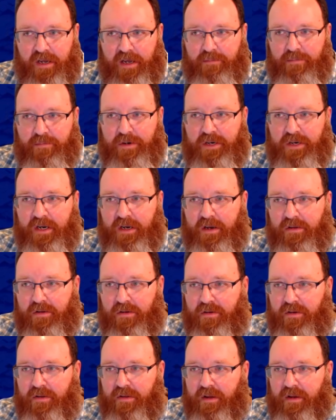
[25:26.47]
in
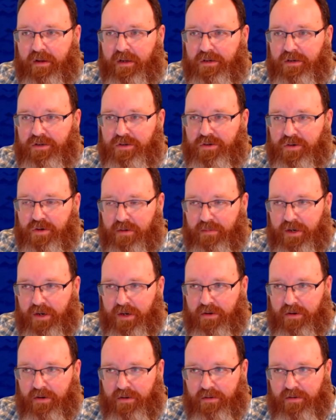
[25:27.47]
particular the
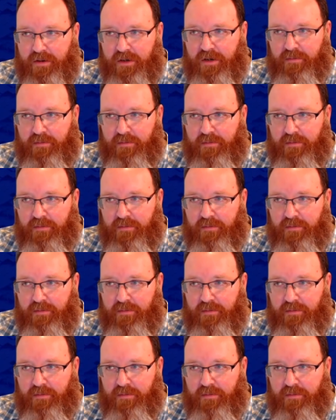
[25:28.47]
contributor